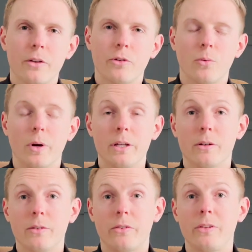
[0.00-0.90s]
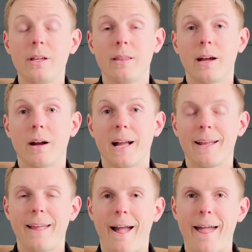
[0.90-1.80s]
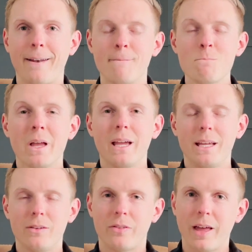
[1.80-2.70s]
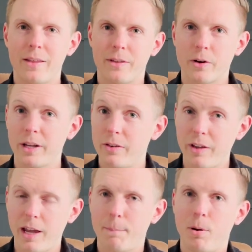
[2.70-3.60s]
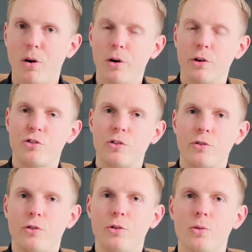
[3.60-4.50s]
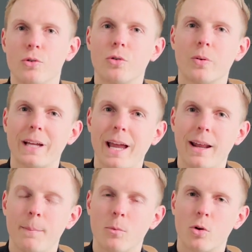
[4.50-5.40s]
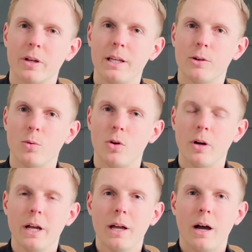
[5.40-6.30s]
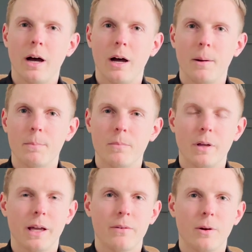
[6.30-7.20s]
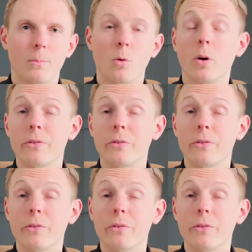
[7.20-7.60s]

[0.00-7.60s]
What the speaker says: So what you can see there again is that there is a push to create a more equal and a more